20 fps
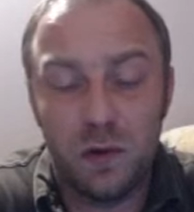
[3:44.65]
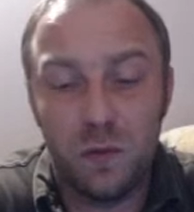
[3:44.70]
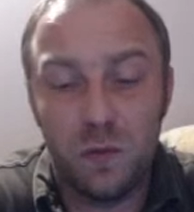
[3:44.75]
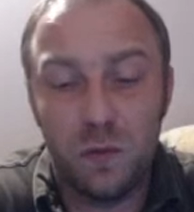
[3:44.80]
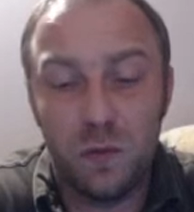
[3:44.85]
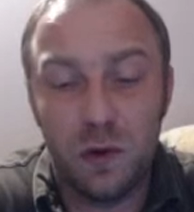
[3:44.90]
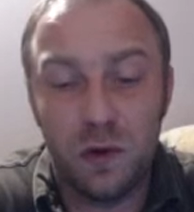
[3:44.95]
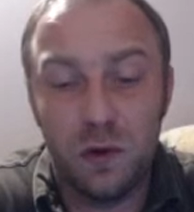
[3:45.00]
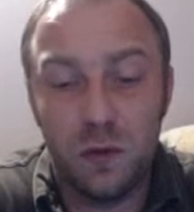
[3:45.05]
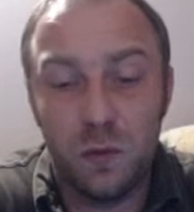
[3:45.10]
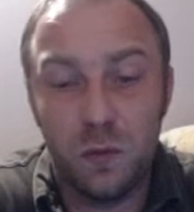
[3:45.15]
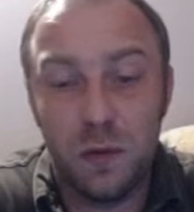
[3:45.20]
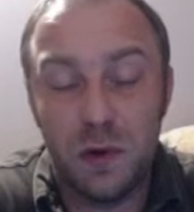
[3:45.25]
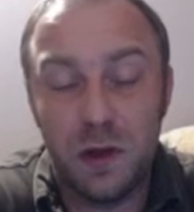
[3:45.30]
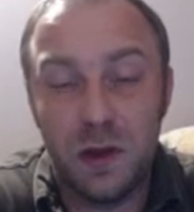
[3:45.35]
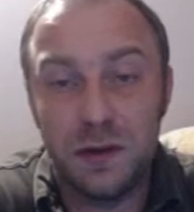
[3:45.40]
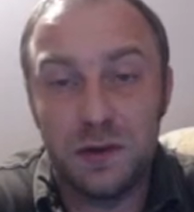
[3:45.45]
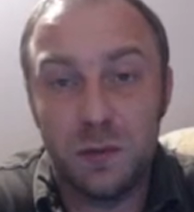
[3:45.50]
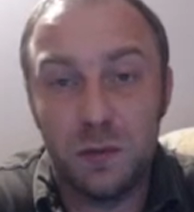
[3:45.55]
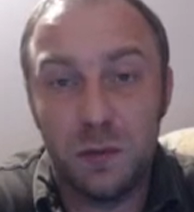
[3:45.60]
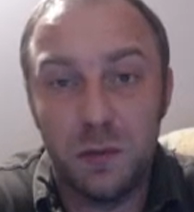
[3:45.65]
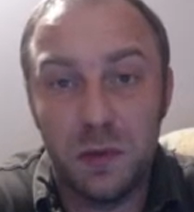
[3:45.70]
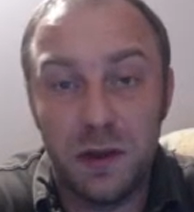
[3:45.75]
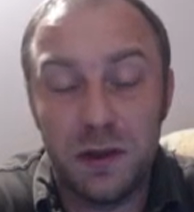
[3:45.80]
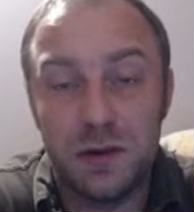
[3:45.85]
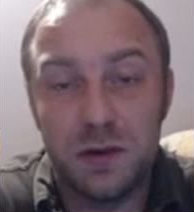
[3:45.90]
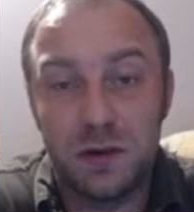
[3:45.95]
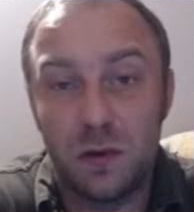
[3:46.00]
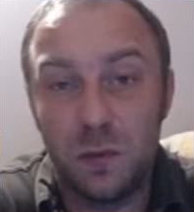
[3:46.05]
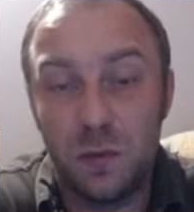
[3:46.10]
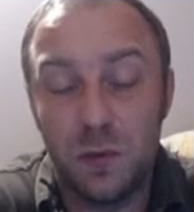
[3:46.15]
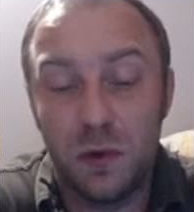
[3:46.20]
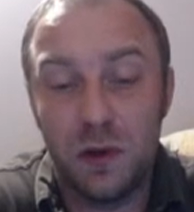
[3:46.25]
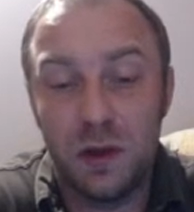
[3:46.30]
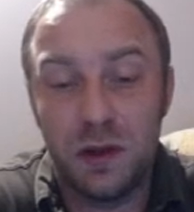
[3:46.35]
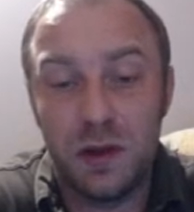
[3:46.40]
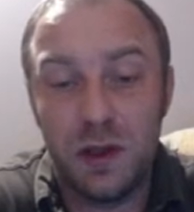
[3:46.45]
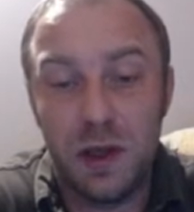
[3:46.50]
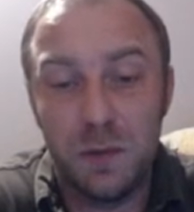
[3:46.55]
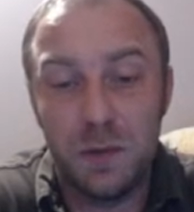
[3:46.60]
want to play some blitz or
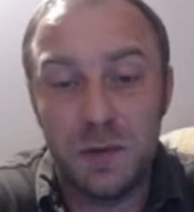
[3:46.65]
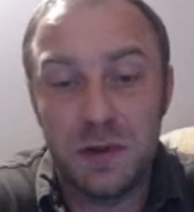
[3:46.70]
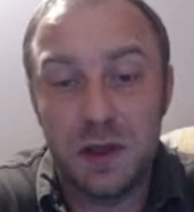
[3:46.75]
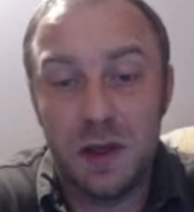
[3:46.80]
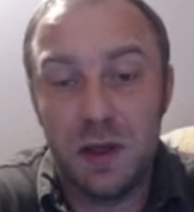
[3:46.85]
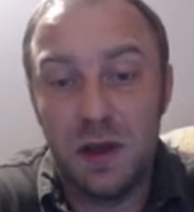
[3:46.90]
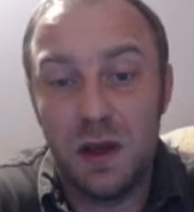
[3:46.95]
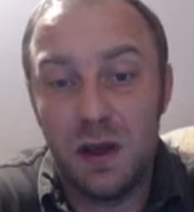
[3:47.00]
bullet games